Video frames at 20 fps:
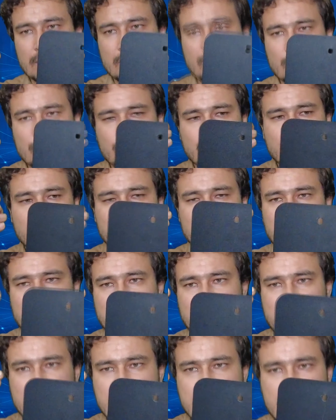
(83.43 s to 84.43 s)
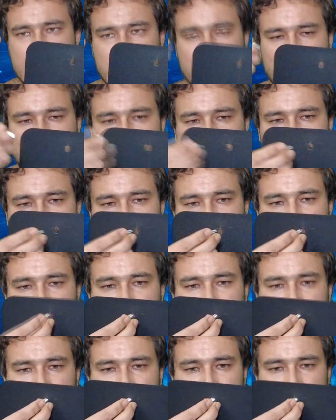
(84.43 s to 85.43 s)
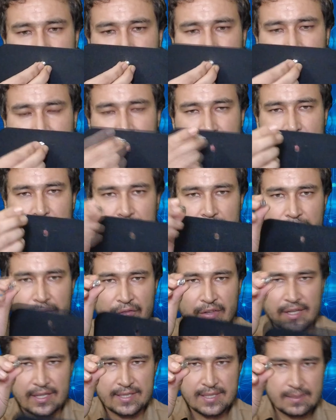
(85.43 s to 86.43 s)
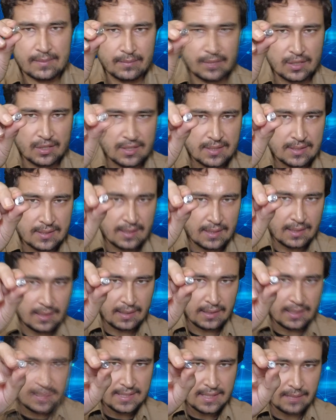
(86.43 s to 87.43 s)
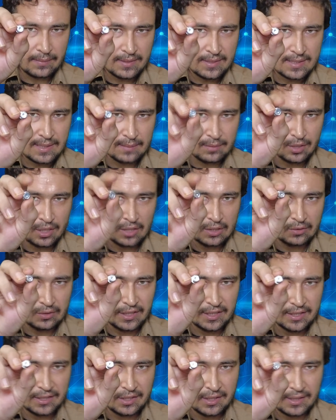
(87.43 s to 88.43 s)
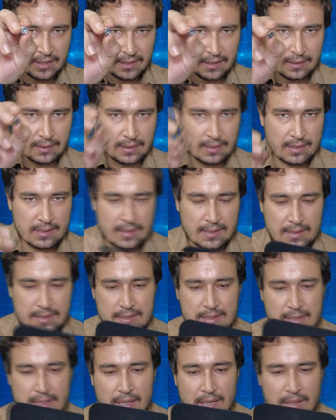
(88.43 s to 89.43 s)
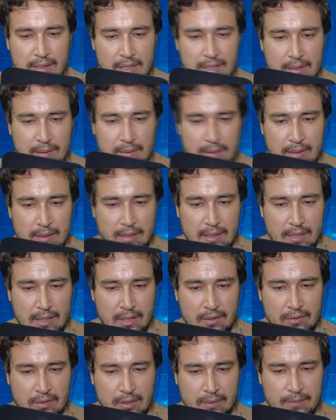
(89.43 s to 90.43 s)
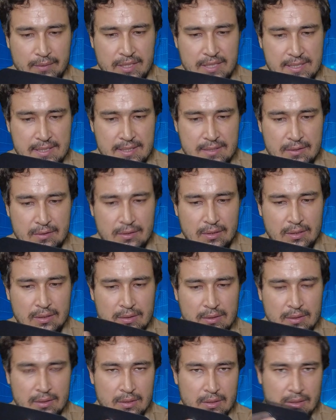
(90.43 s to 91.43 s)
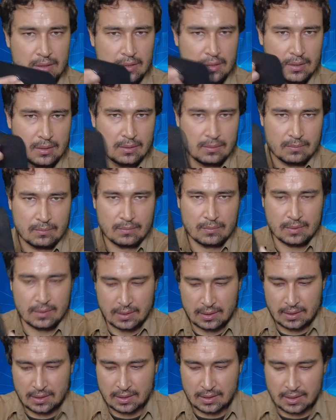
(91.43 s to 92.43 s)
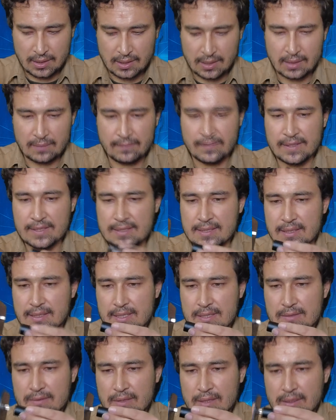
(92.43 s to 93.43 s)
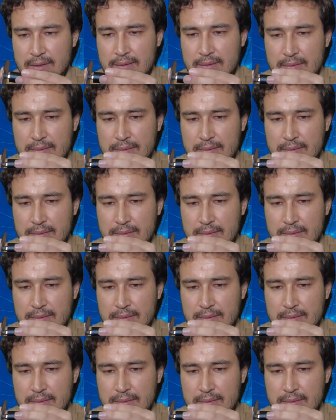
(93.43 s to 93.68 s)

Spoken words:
You put this screw in here, fix, because this have some narrow area in around of this screw in here, and fix this one.